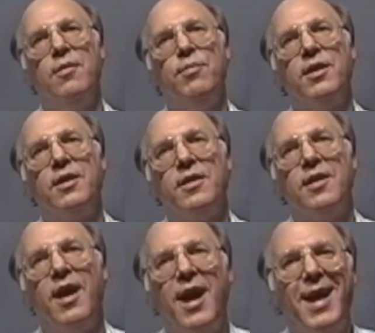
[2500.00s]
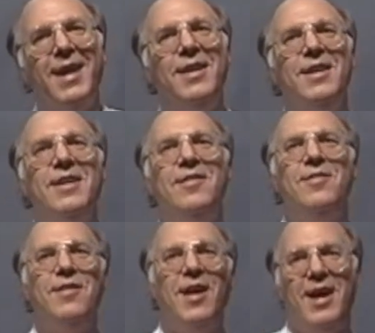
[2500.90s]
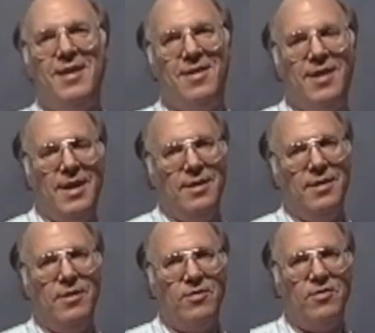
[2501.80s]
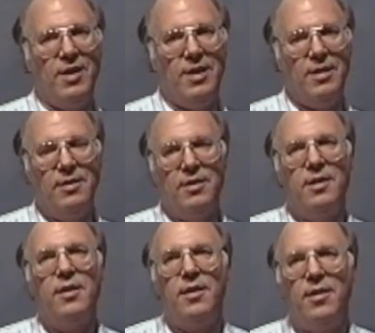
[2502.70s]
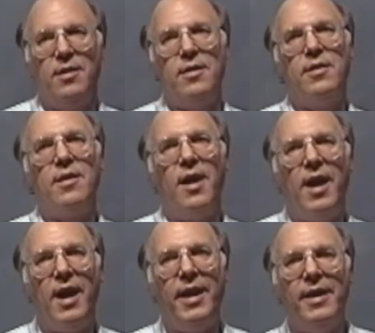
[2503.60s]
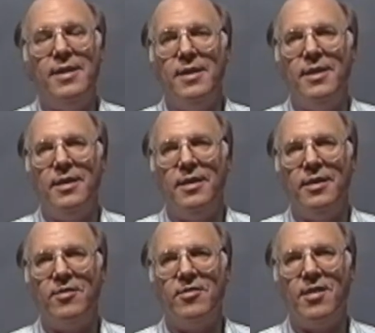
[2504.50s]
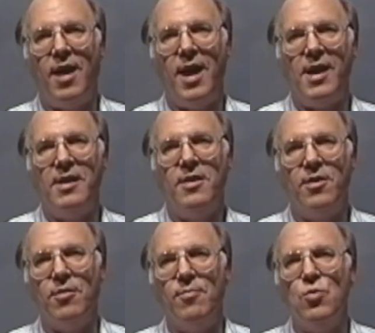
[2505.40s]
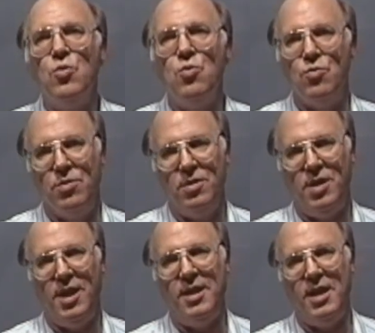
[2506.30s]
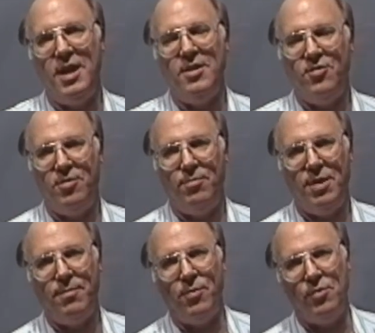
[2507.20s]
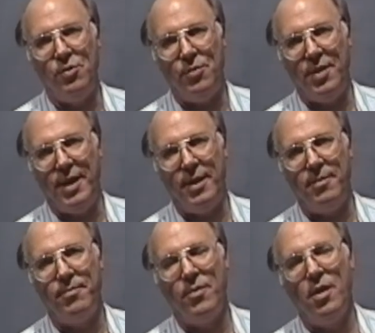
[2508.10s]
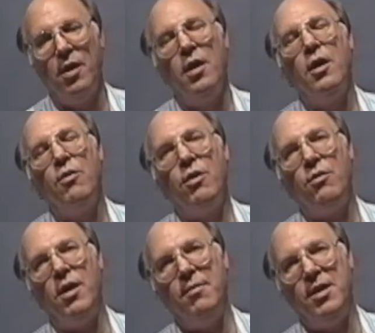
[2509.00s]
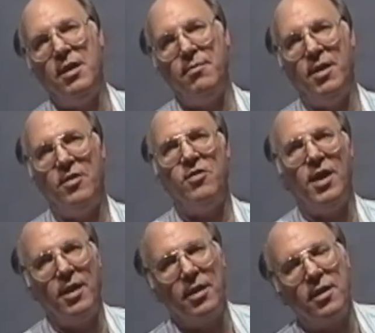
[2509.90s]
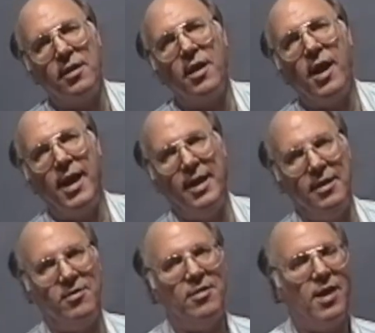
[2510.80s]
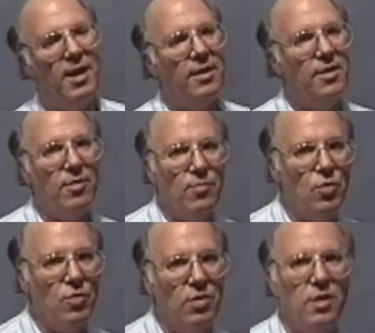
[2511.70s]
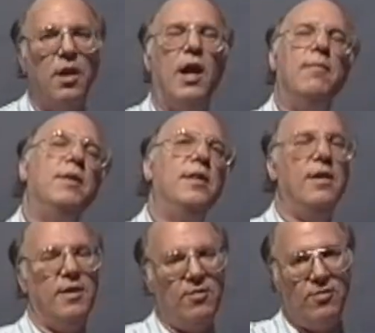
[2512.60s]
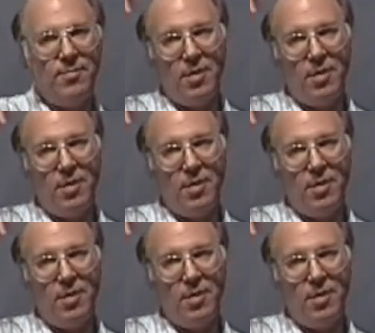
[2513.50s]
But the tide is not tied to the sun. The tide is tied to the moon, and the ancient people knew that. What do I mean by saying that the tide is tied to the moon? I mean this.